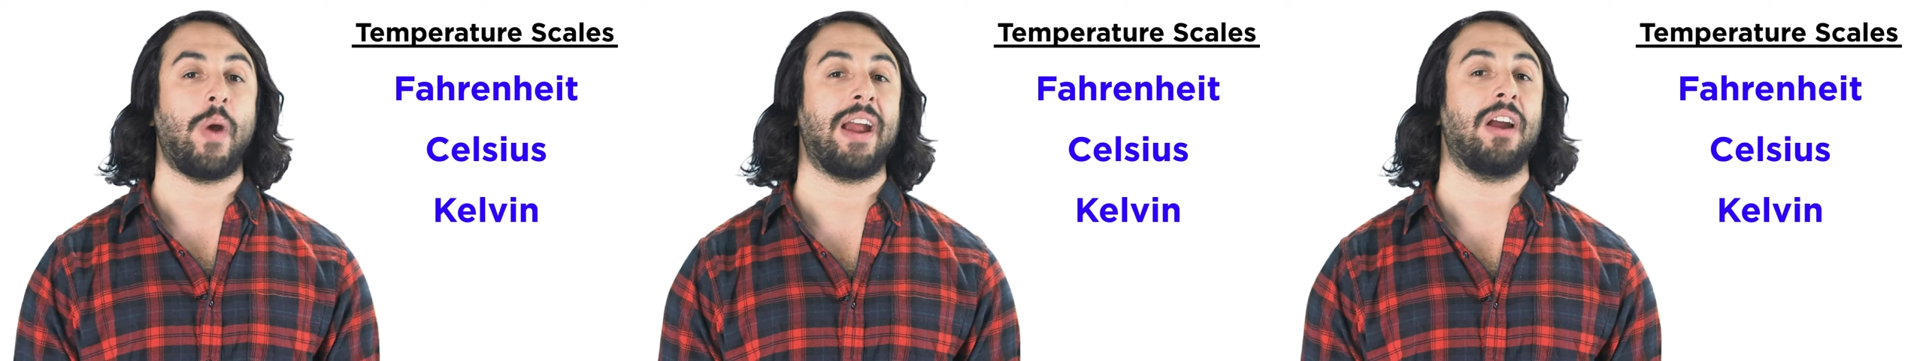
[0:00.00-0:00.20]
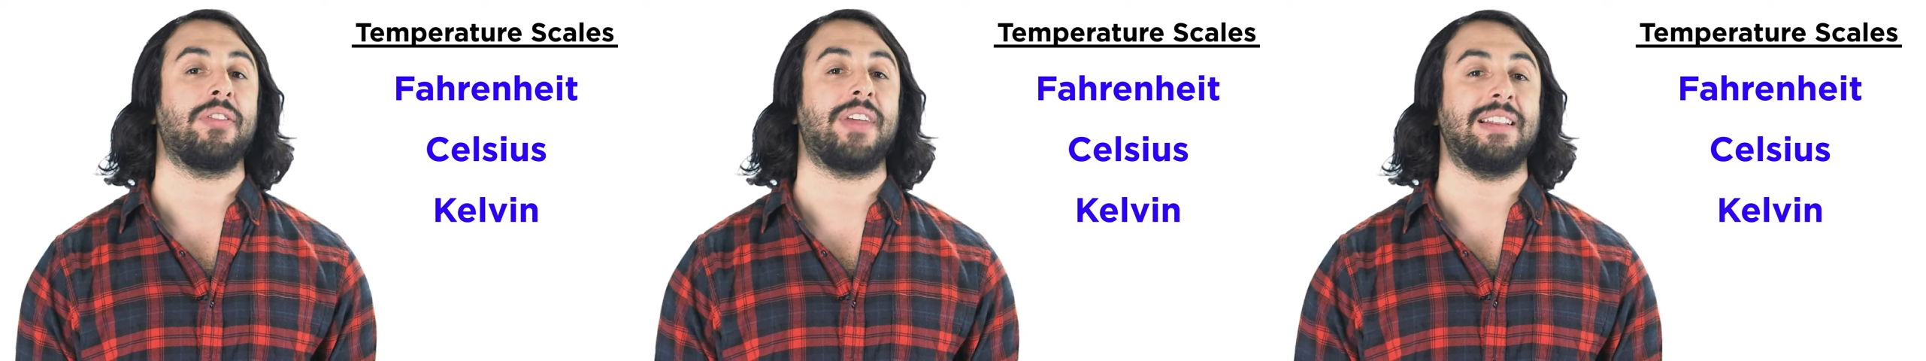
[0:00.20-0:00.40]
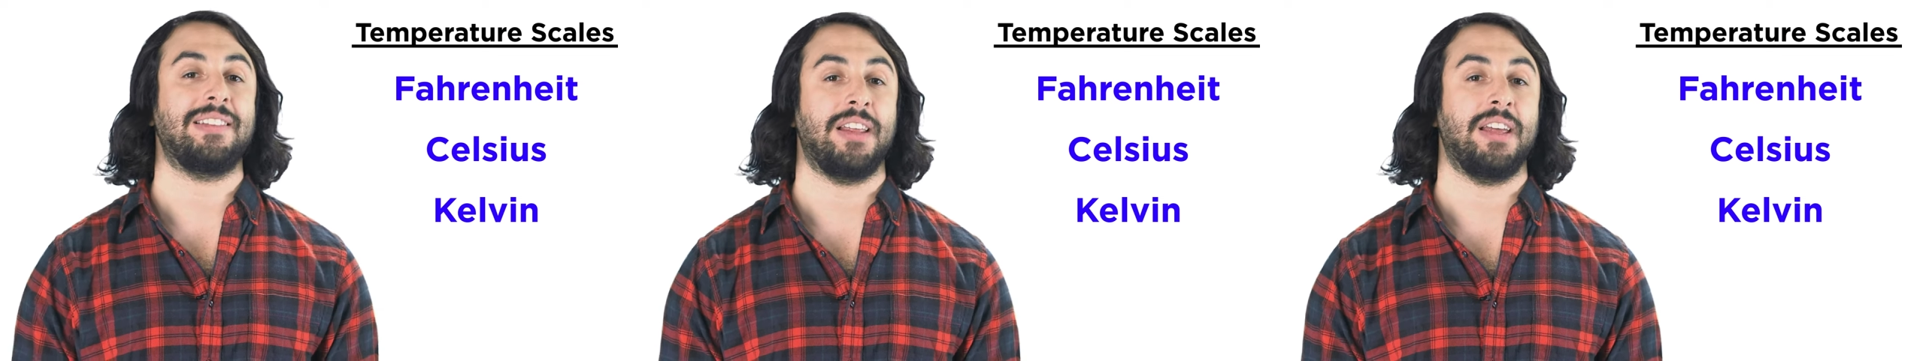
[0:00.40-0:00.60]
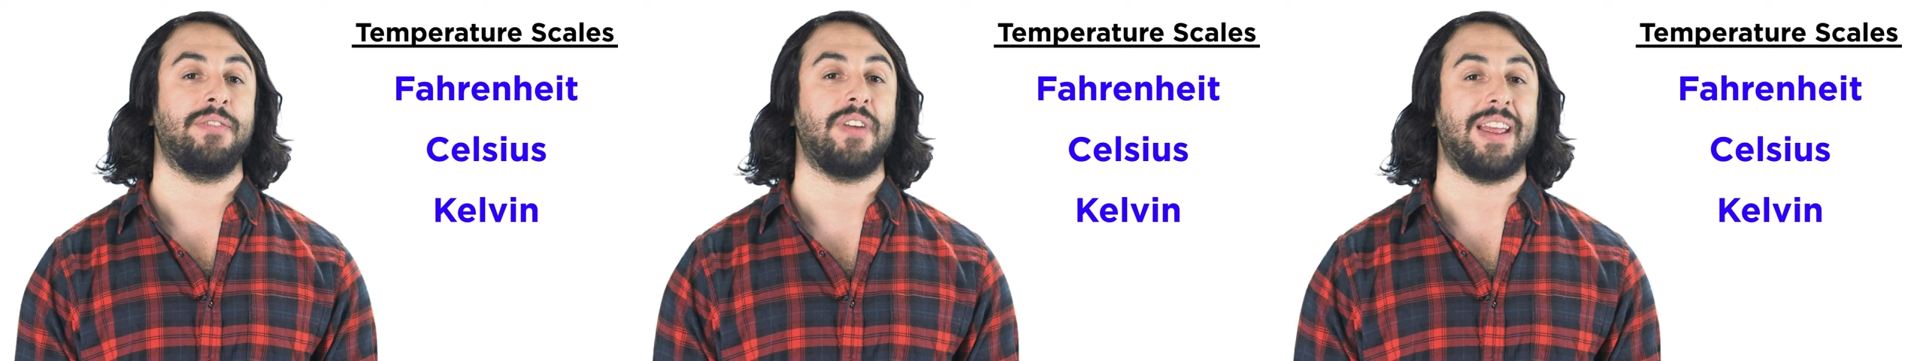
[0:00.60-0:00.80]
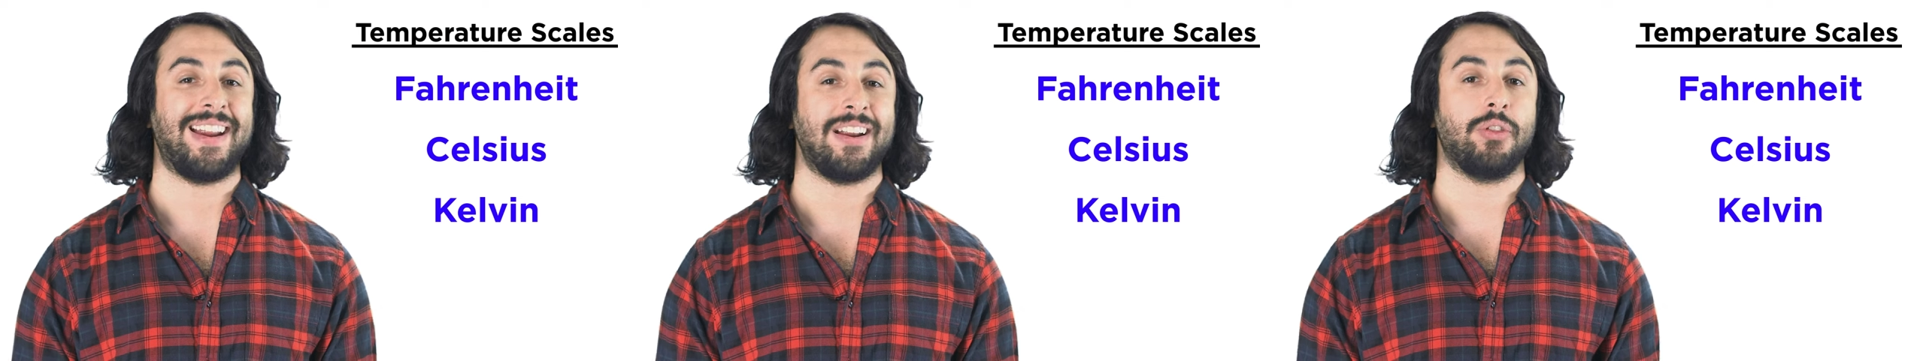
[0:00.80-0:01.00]
where they
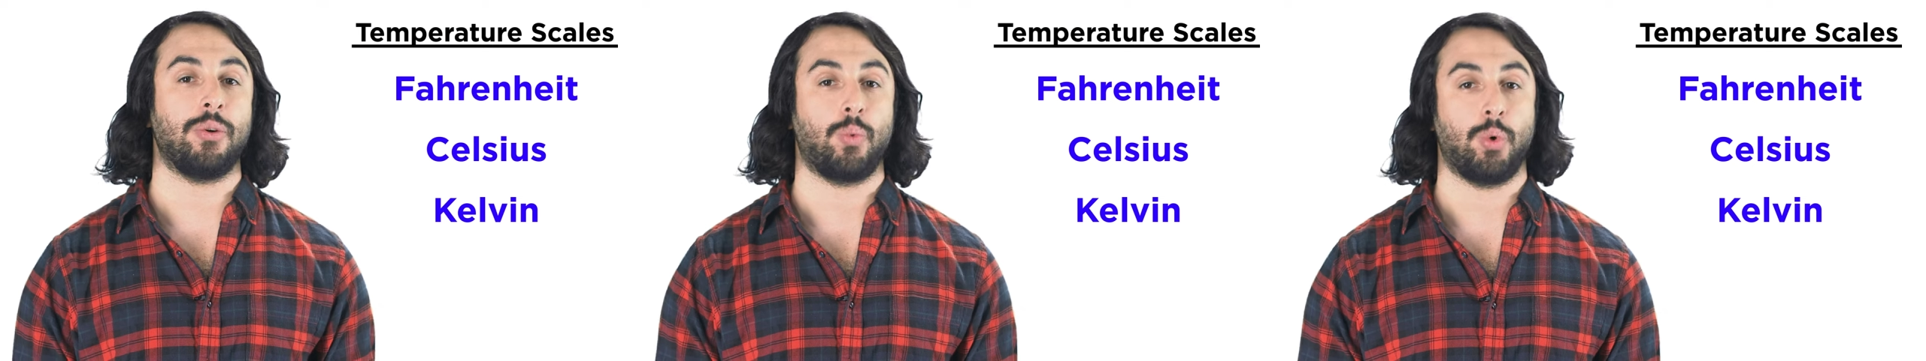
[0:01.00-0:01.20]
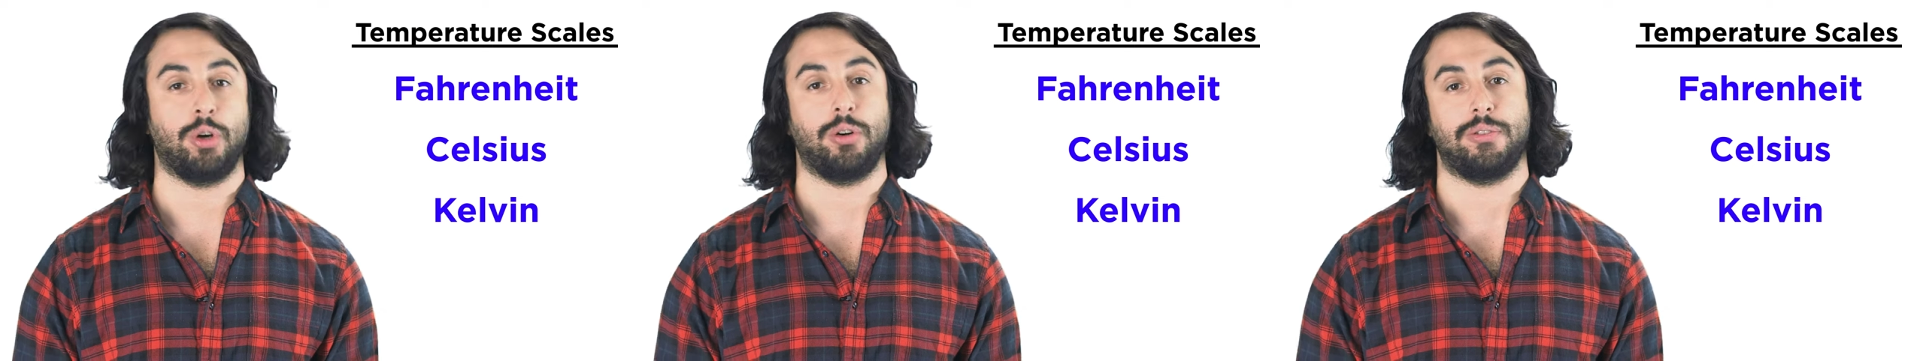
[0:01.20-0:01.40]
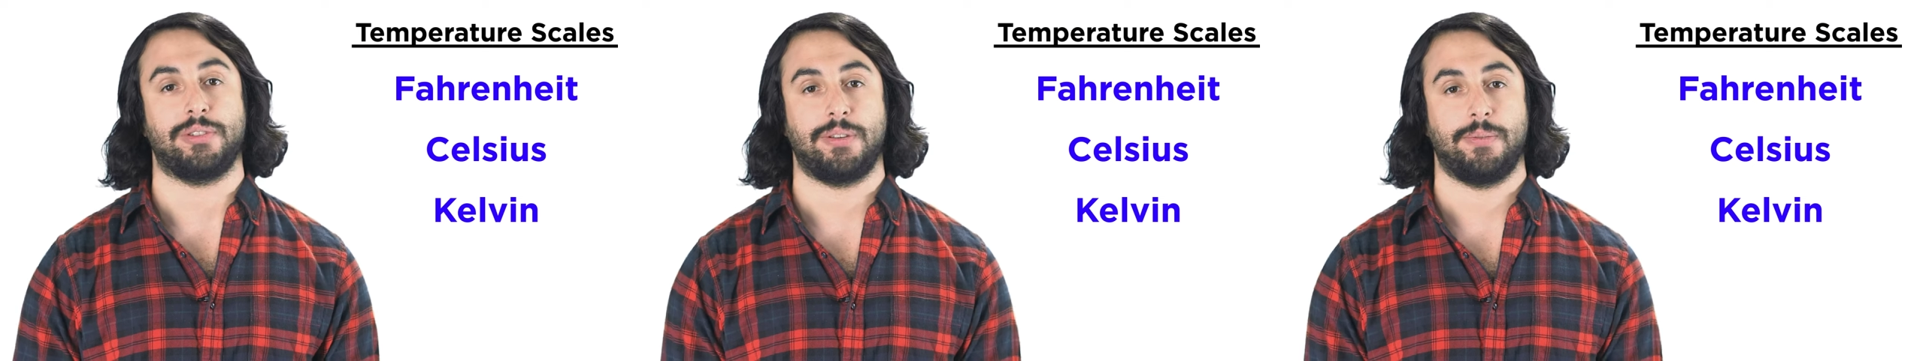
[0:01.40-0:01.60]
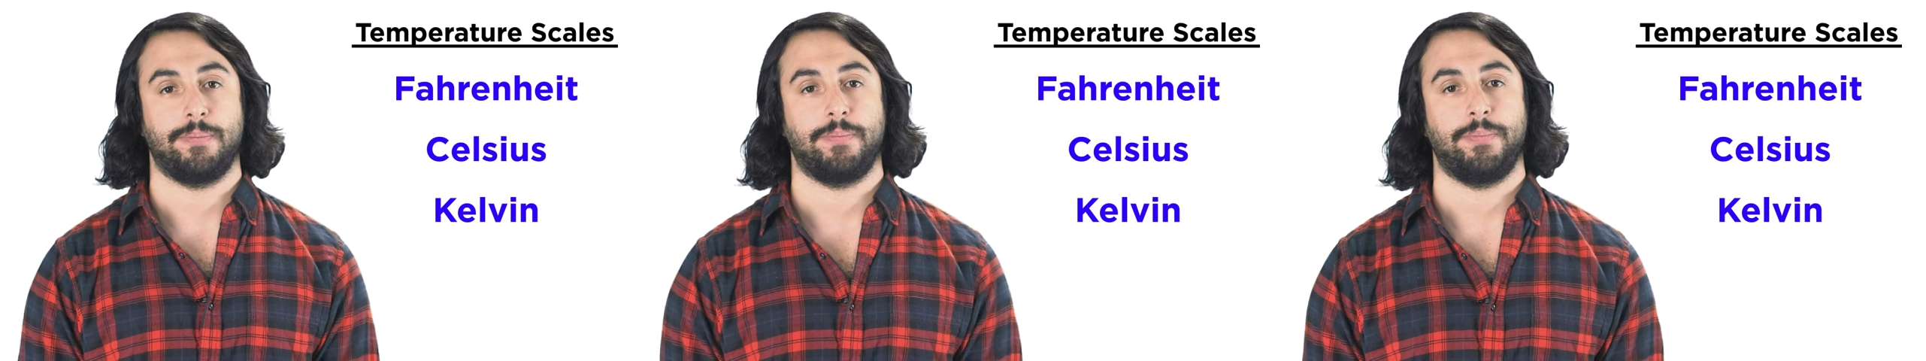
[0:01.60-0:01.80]
live in the world.